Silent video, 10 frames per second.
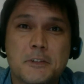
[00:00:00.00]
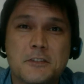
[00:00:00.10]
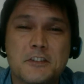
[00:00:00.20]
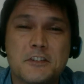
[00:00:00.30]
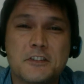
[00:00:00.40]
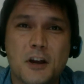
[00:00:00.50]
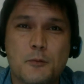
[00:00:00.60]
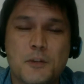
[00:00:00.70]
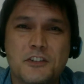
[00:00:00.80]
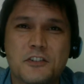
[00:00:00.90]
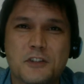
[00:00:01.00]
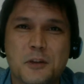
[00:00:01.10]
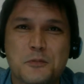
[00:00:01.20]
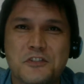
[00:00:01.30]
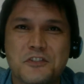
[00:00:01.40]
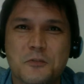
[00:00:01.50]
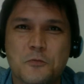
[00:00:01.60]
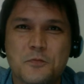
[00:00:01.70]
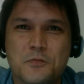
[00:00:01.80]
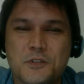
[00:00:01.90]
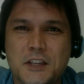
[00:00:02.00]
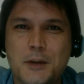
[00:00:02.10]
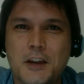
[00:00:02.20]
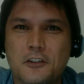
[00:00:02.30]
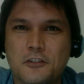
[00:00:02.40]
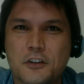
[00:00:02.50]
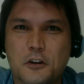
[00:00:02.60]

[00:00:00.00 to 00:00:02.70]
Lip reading: That's a common misconception, is that eBay